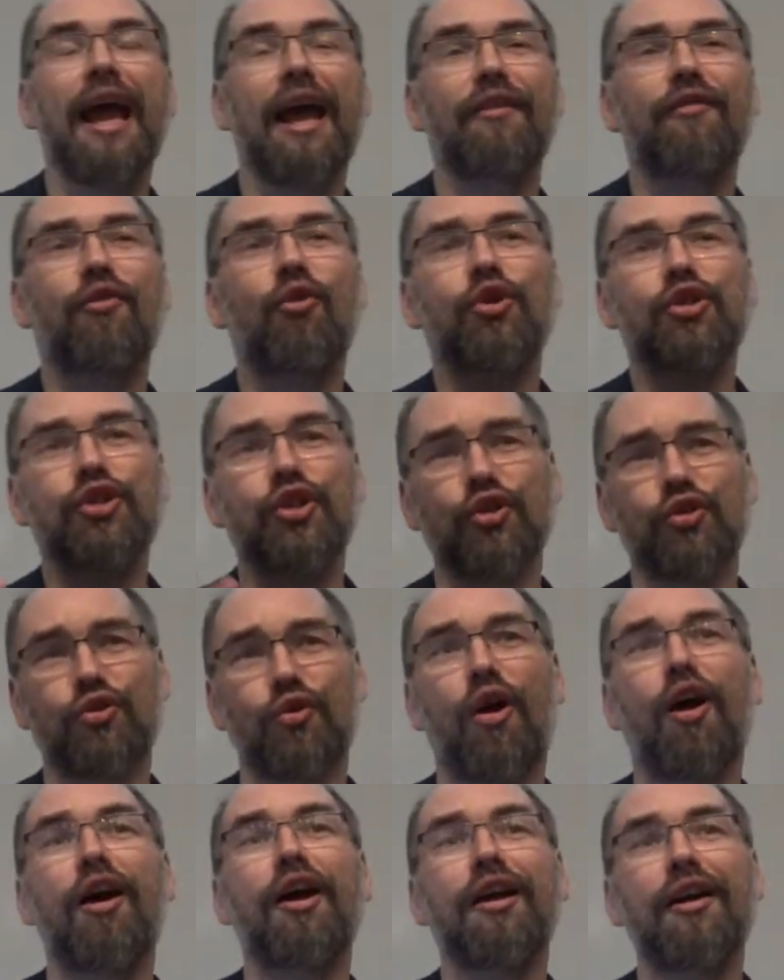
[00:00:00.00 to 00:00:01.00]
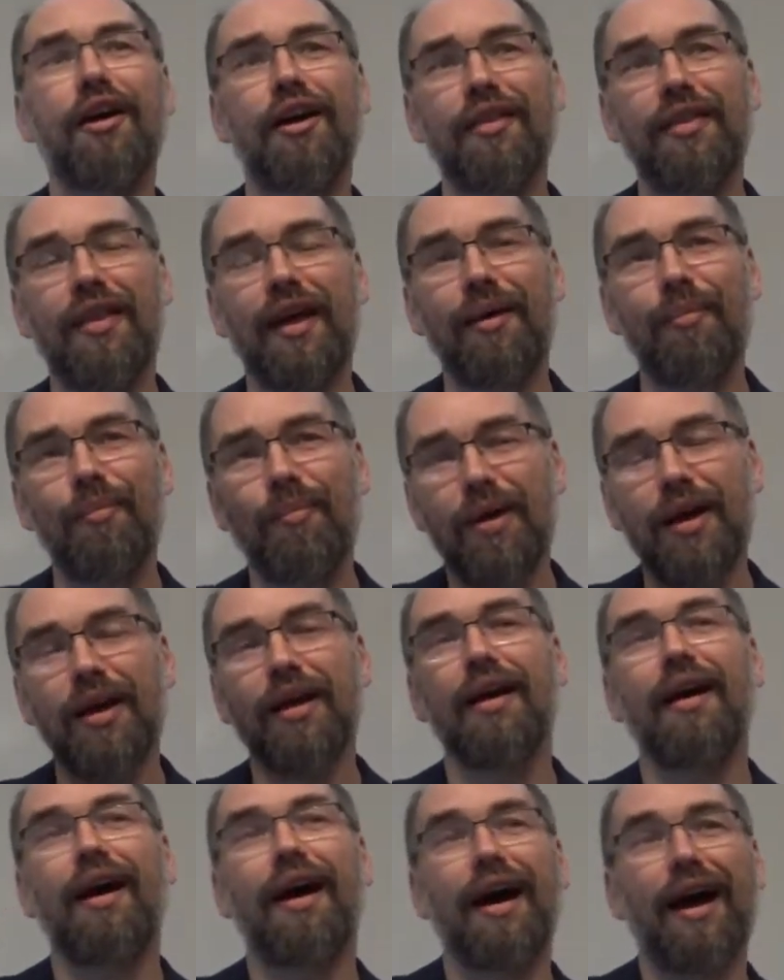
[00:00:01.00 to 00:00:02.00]
and of course you're drawing on them
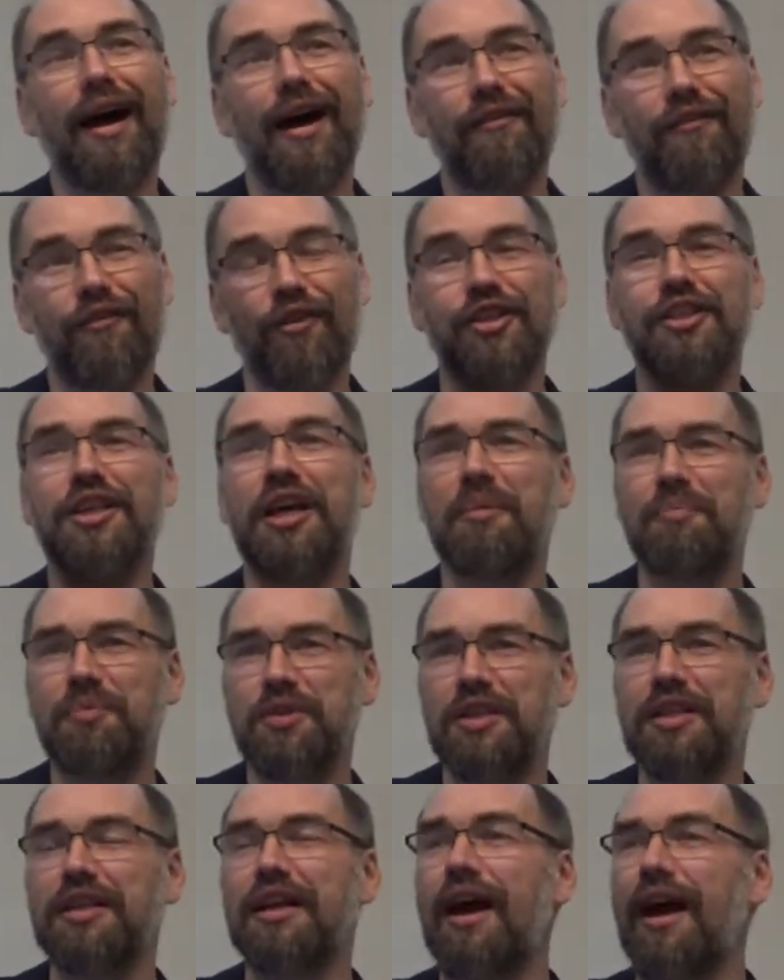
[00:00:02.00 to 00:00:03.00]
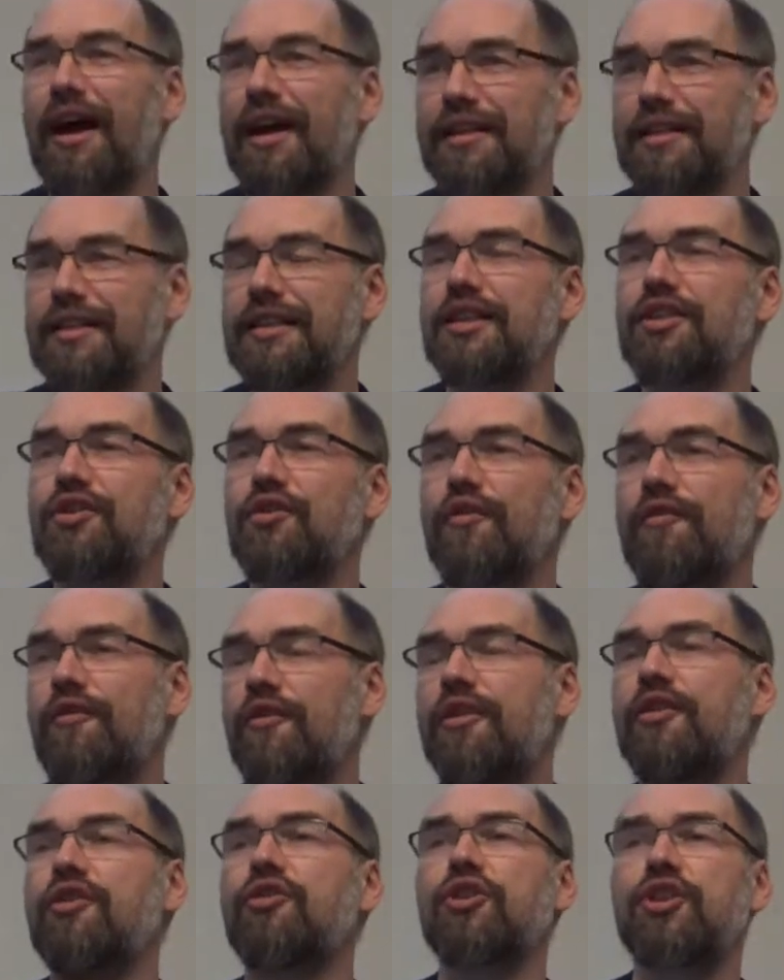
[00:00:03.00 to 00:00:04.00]
for tips and guidance and so
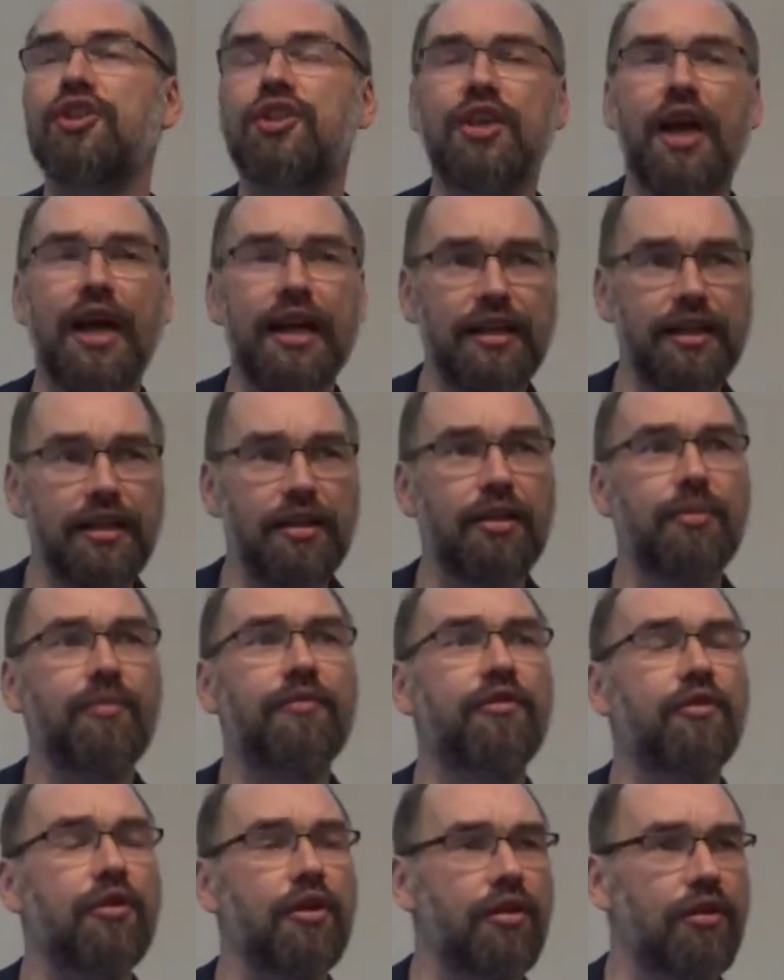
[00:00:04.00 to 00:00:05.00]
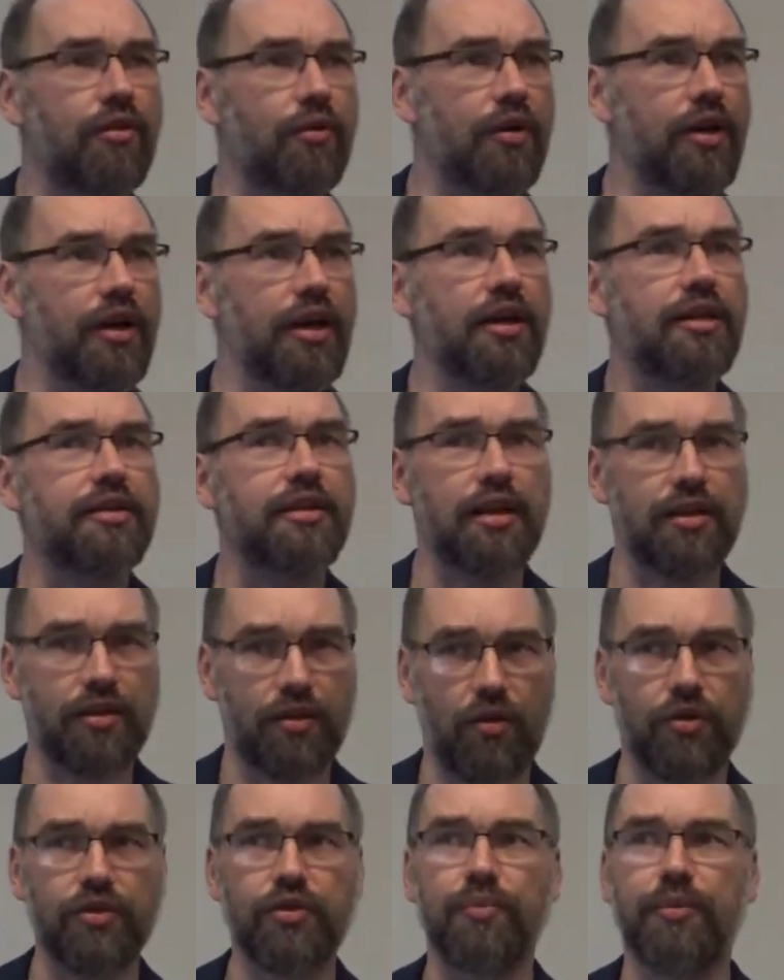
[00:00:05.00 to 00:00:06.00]
forth, and you're citing them for authority, because that
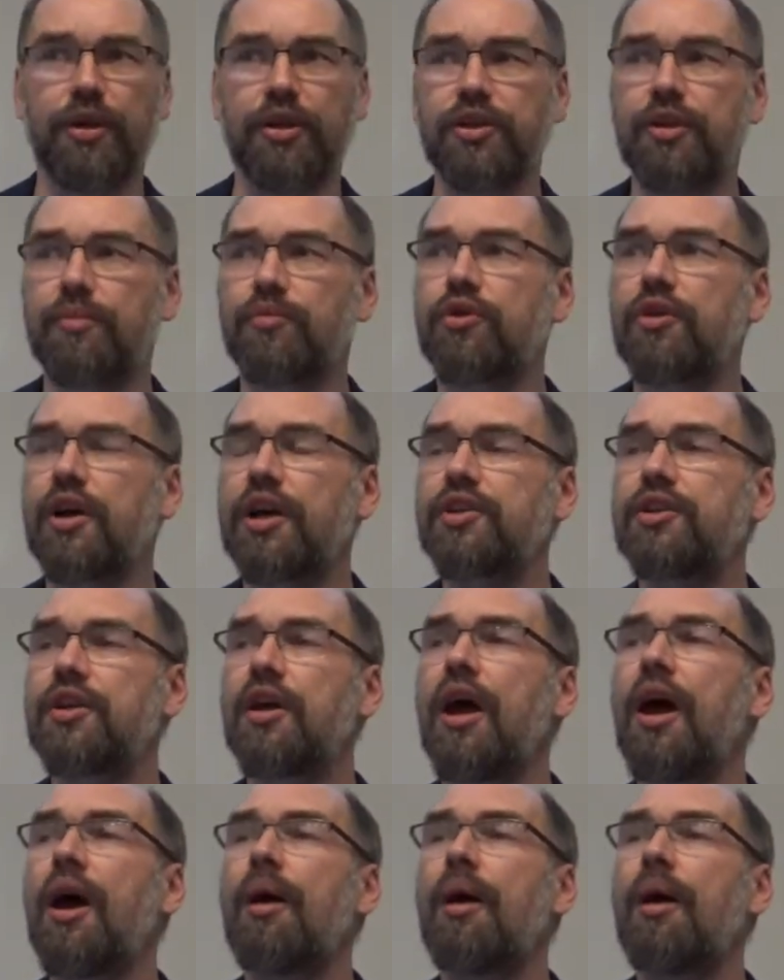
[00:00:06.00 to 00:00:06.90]
also builds up trust.